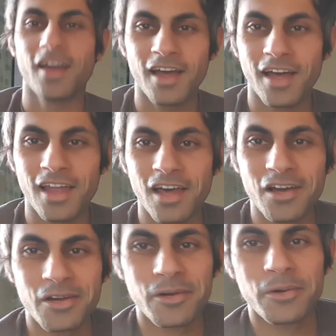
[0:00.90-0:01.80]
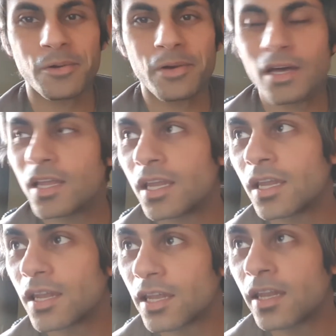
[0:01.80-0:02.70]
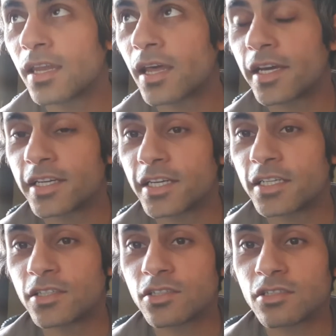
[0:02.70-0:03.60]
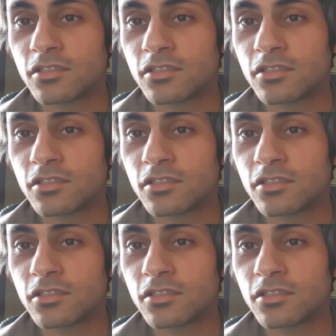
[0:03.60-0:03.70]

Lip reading: Hello, ladies.